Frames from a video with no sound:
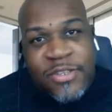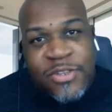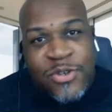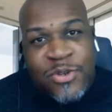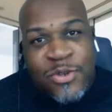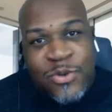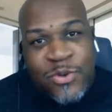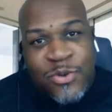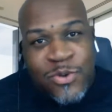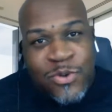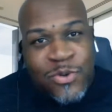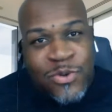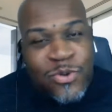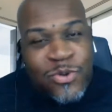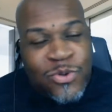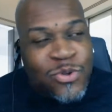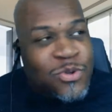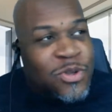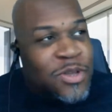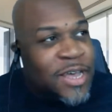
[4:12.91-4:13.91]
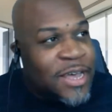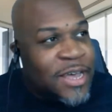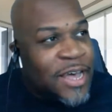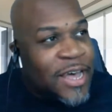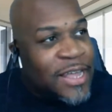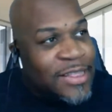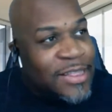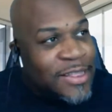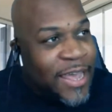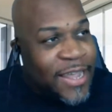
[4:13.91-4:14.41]
to a
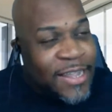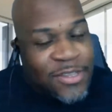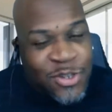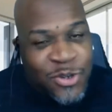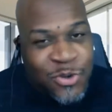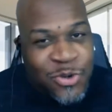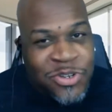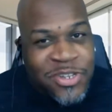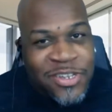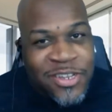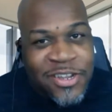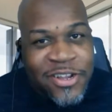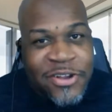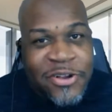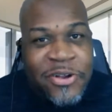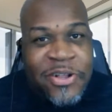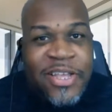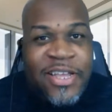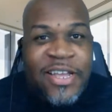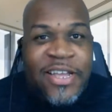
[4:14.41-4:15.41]
light source here